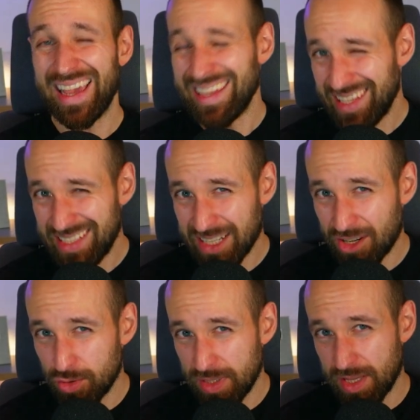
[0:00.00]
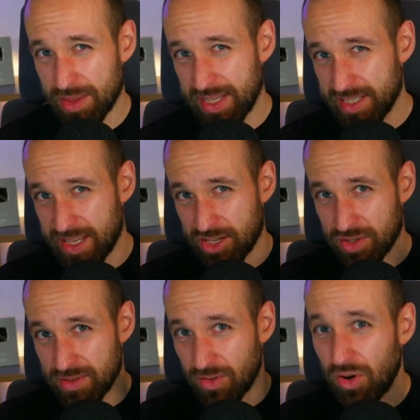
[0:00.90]
And these are only the things
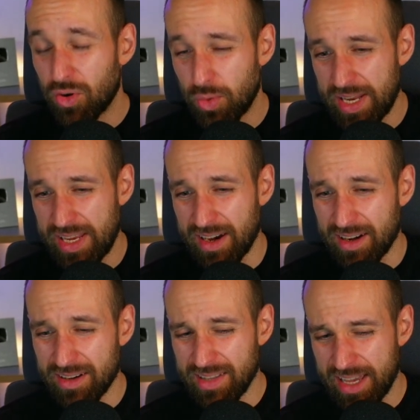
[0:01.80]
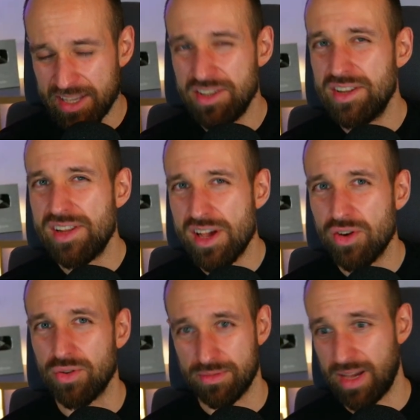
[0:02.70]
that already are like
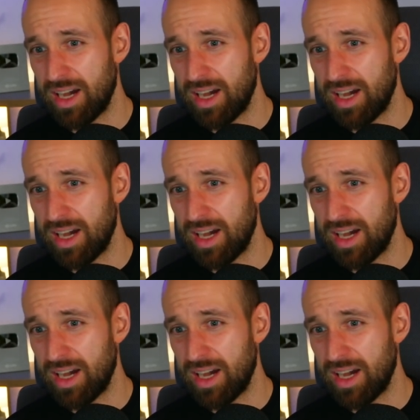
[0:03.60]
known.